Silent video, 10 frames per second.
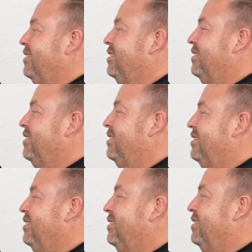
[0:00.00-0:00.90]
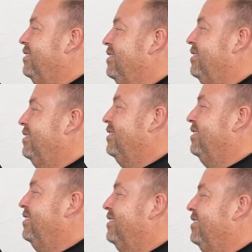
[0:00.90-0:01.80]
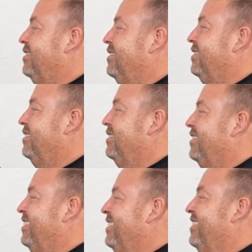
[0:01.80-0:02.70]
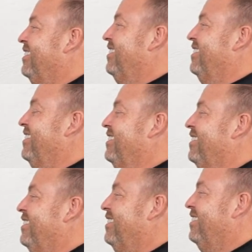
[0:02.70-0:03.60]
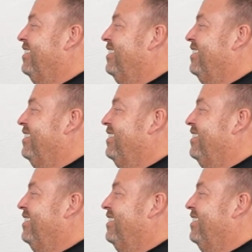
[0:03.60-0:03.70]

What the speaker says: This person isn't speaking.